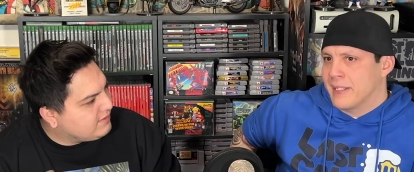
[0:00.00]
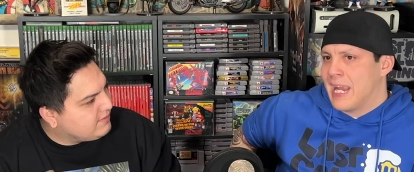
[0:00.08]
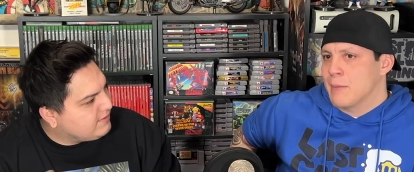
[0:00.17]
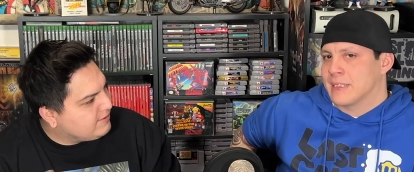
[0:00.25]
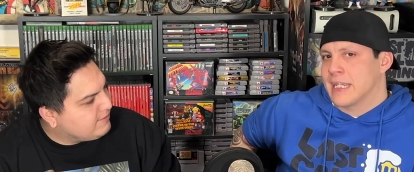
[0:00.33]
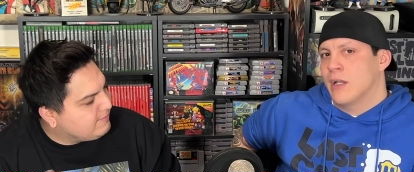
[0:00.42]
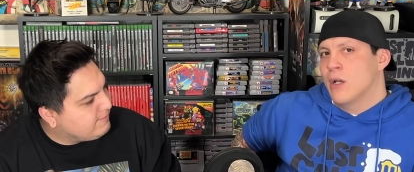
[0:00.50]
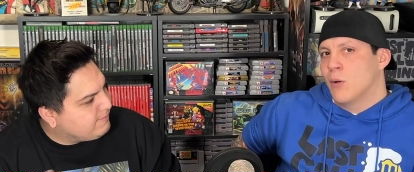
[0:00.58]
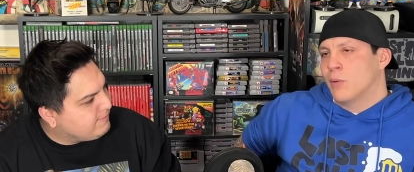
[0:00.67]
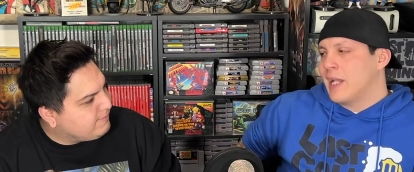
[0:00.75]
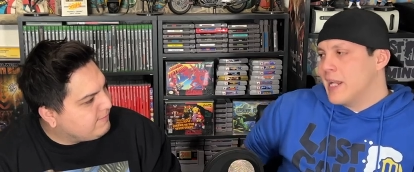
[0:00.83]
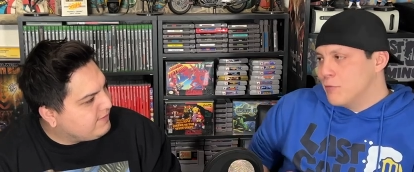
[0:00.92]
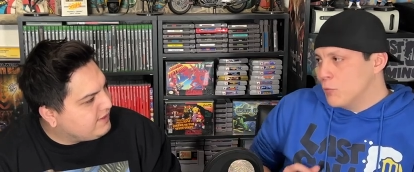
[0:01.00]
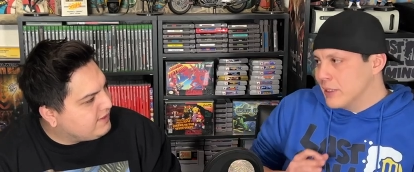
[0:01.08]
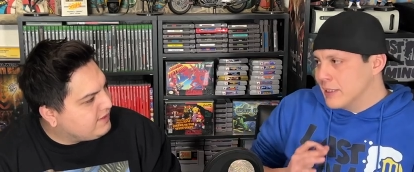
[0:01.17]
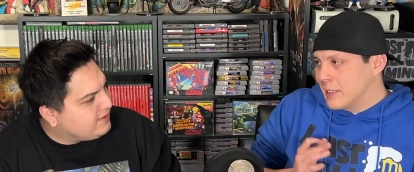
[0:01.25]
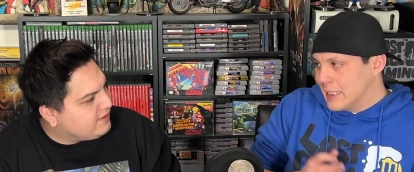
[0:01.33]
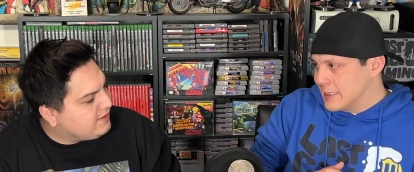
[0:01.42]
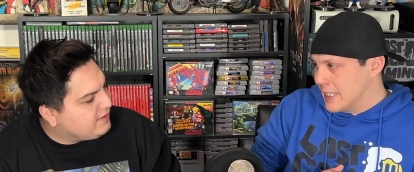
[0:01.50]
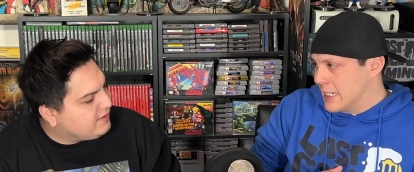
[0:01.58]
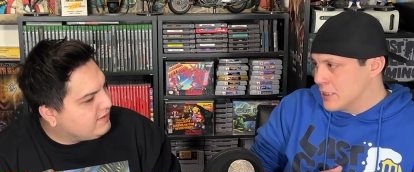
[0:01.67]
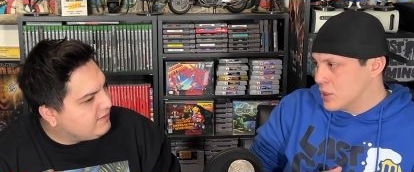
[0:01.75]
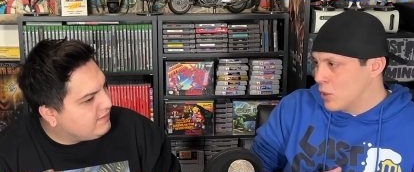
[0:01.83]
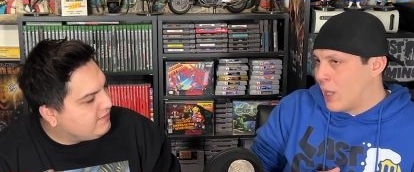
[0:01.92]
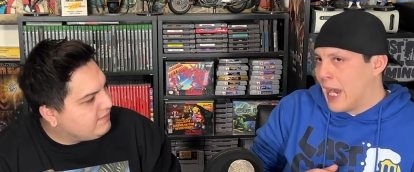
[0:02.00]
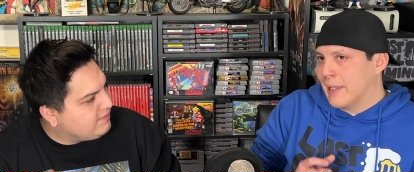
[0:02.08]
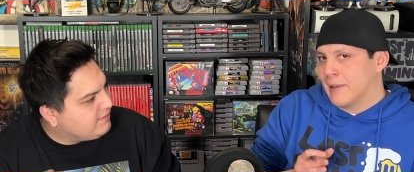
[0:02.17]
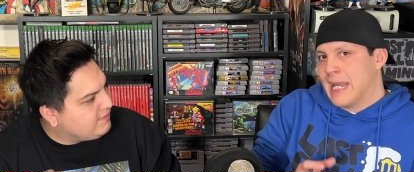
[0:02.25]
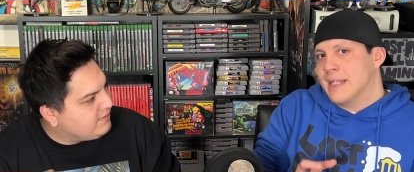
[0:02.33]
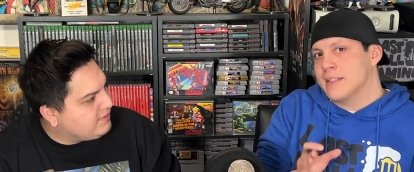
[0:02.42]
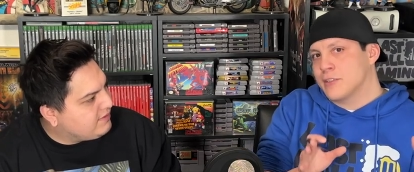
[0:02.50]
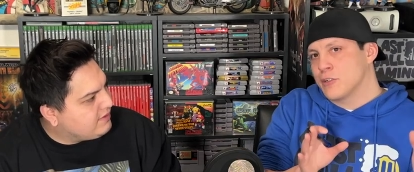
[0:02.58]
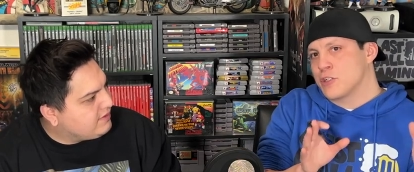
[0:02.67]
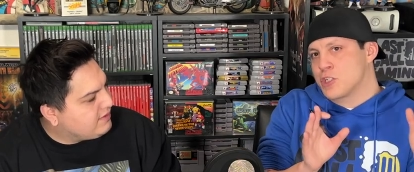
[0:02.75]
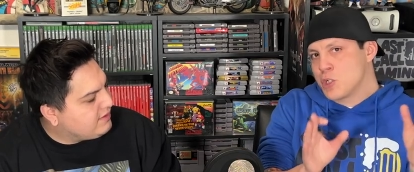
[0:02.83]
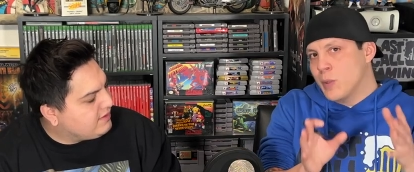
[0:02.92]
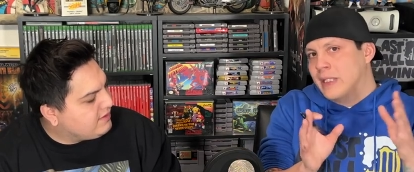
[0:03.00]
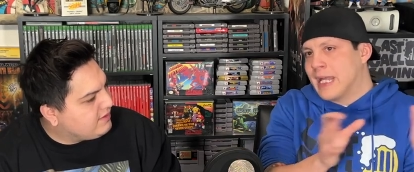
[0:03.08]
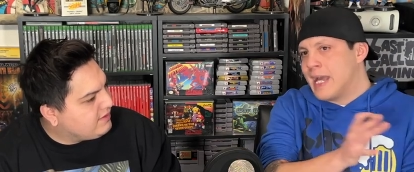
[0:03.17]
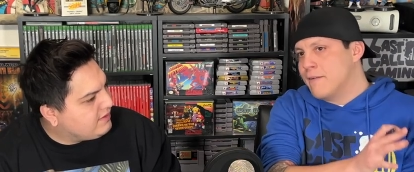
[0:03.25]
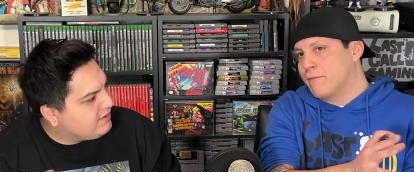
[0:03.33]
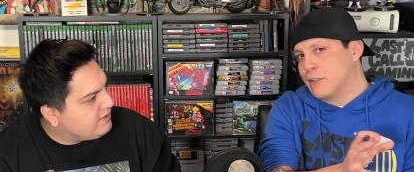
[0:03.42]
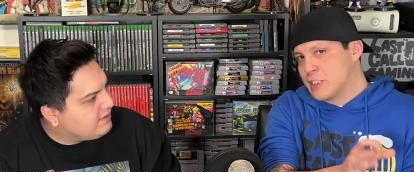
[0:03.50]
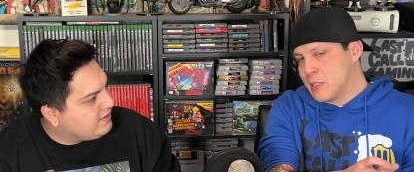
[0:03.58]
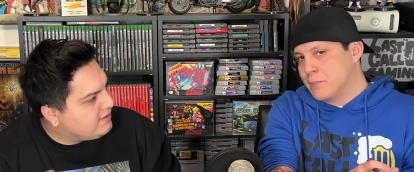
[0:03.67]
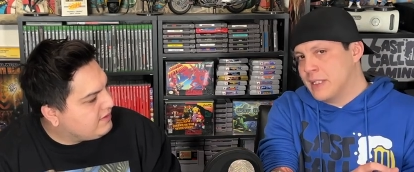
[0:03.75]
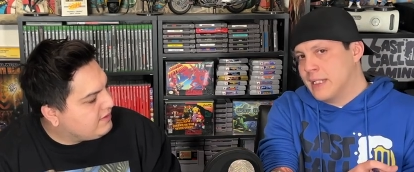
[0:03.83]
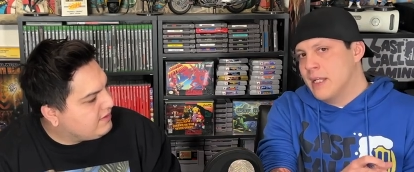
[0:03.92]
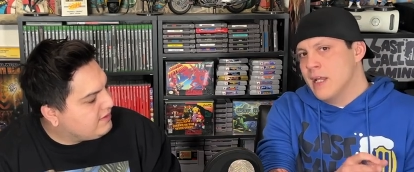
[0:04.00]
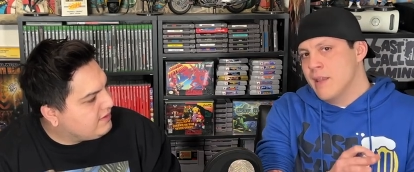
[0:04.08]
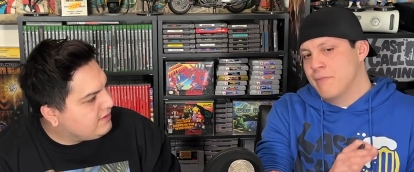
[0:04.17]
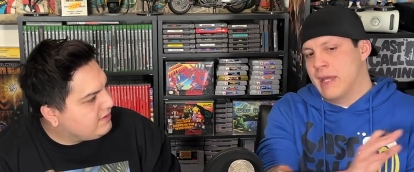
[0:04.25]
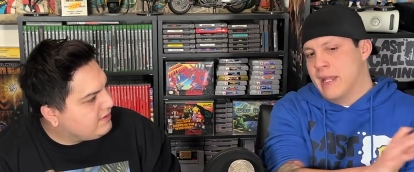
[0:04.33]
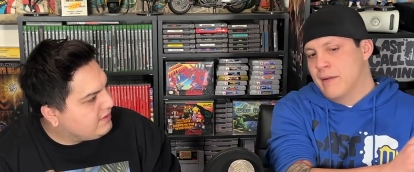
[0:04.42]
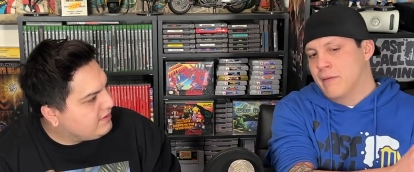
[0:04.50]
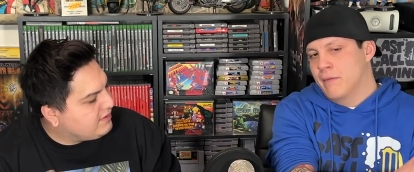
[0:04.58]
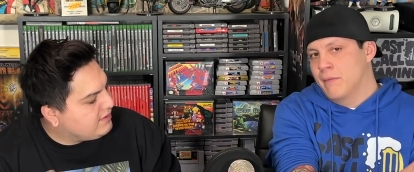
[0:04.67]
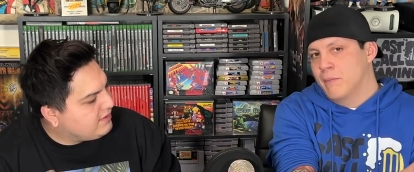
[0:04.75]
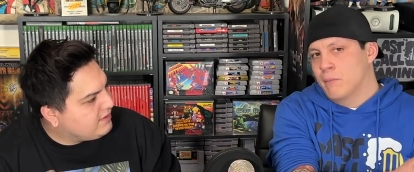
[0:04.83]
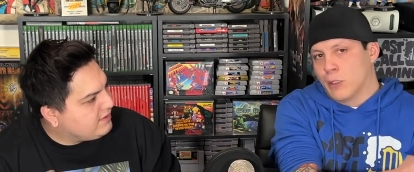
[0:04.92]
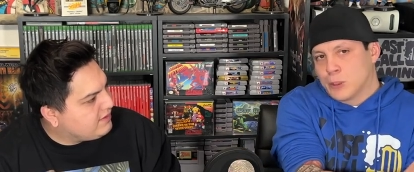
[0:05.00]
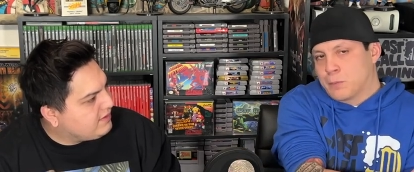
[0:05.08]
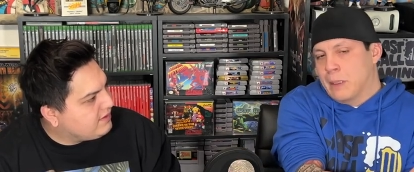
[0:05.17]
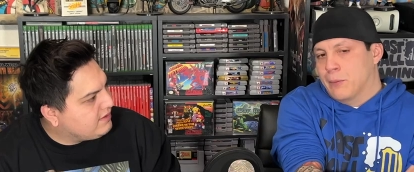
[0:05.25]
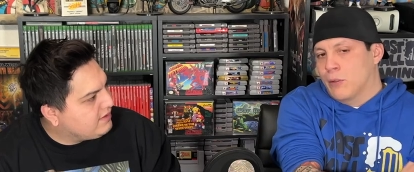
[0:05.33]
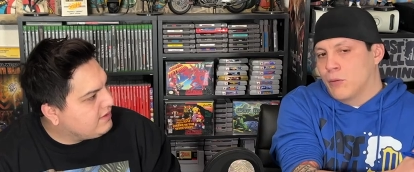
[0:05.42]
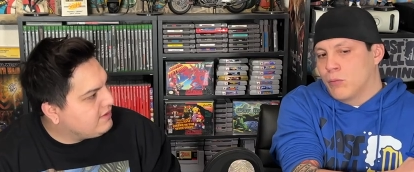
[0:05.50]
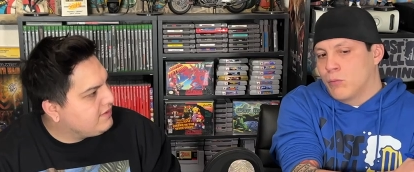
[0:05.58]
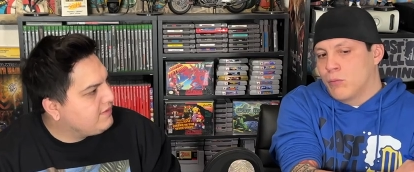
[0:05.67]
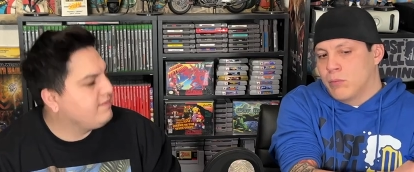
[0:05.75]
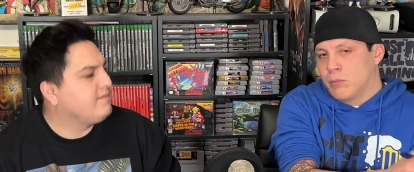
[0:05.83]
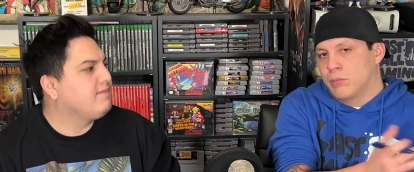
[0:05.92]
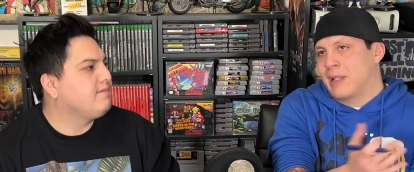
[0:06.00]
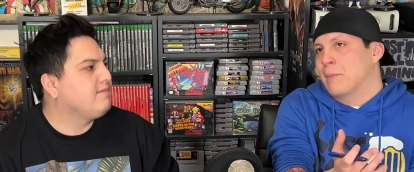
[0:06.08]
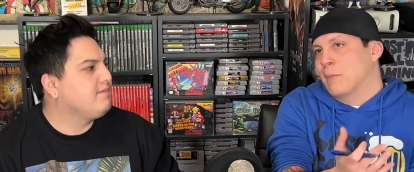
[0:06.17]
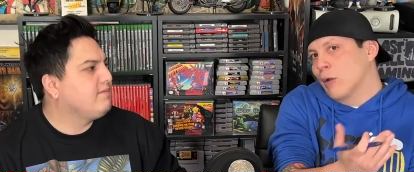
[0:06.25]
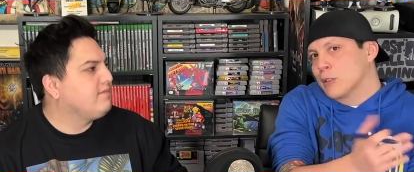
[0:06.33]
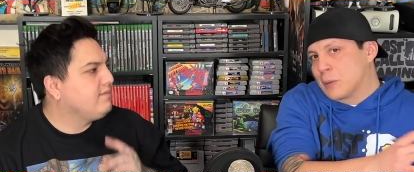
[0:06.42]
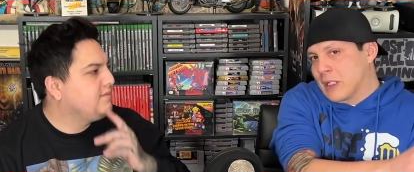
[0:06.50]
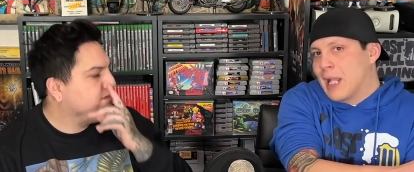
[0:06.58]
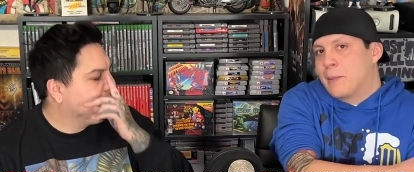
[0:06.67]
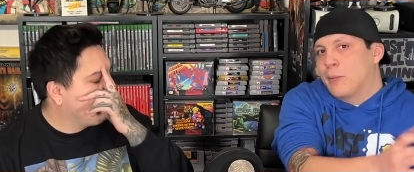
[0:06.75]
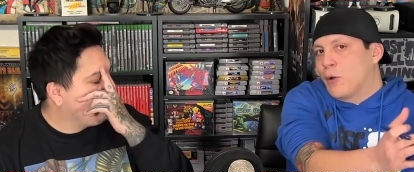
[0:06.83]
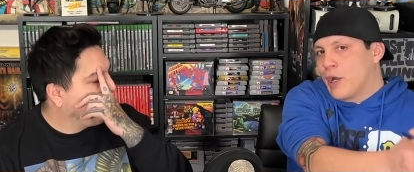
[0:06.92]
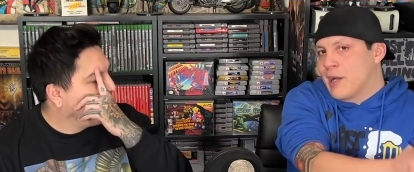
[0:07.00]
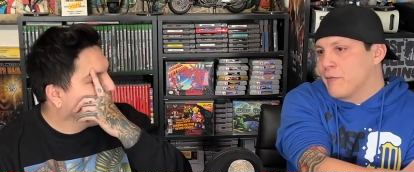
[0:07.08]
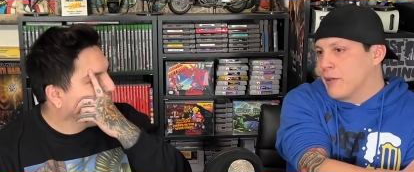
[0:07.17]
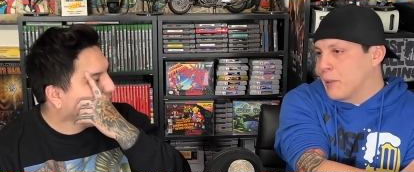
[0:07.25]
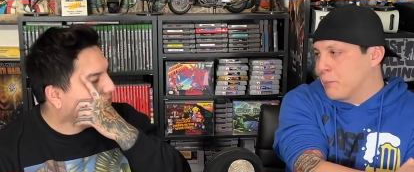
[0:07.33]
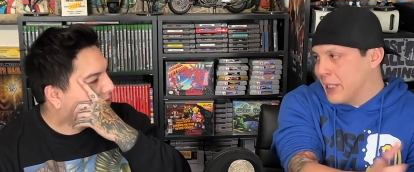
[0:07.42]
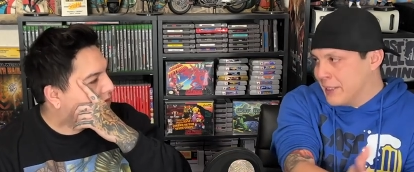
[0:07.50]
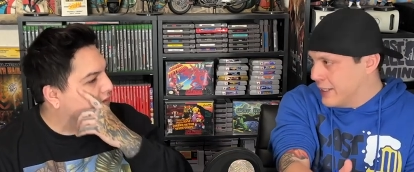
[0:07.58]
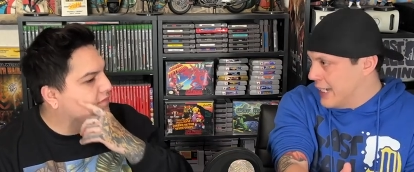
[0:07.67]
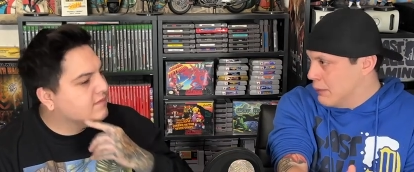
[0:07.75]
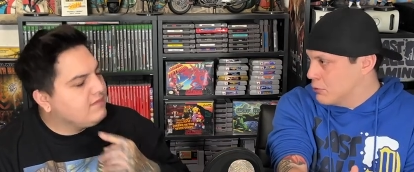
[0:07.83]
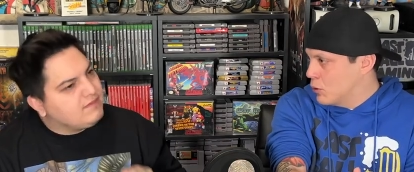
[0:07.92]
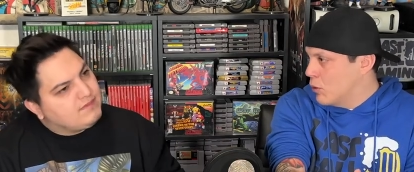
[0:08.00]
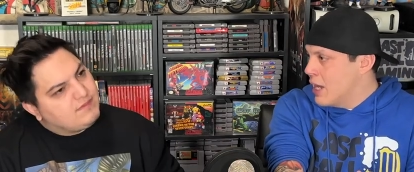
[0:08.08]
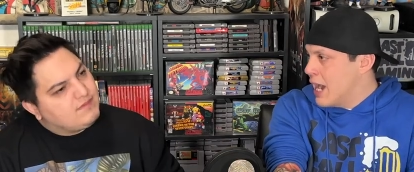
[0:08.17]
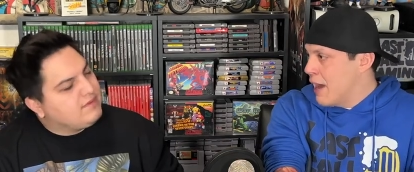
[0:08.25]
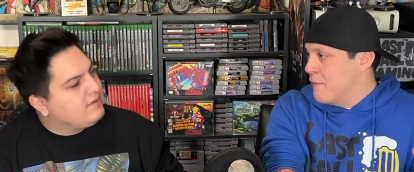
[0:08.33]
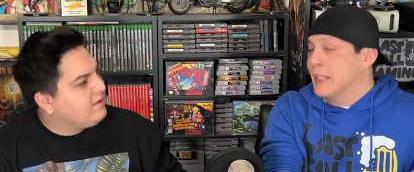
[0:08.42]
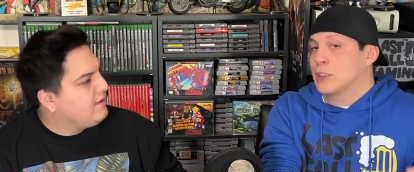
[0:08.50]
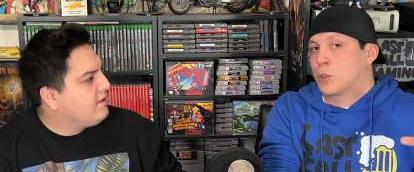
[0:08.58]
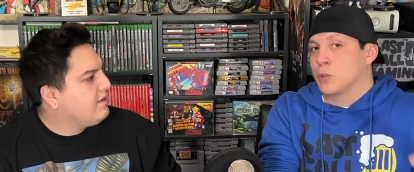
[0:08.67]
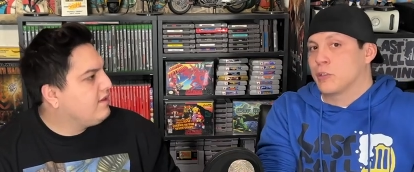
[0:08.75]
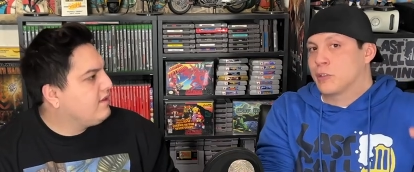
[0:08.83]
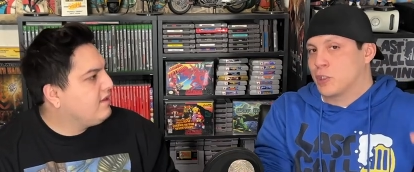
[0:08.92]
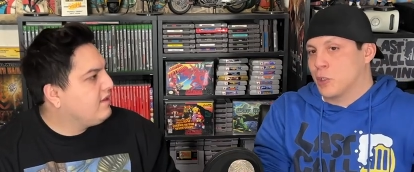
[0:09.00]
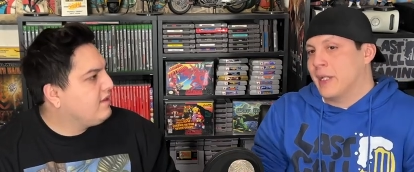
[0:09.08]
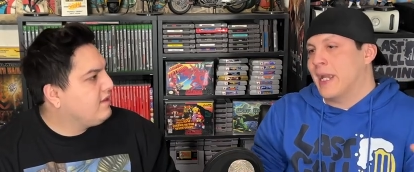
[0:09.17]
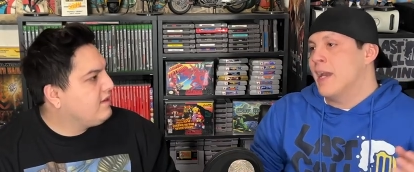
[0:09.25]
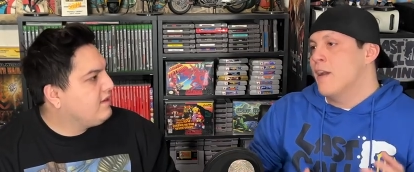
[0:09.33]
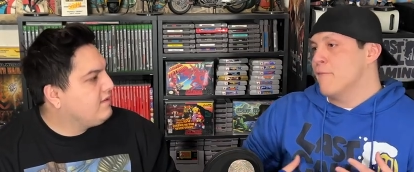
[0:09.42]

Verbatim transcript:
Speaker 1: game." It's like, well, not everyone does that. So I like that they're doing that for something that most people, not most, but a lot of people are never going to play the game. So I think it's cool that they're doing it.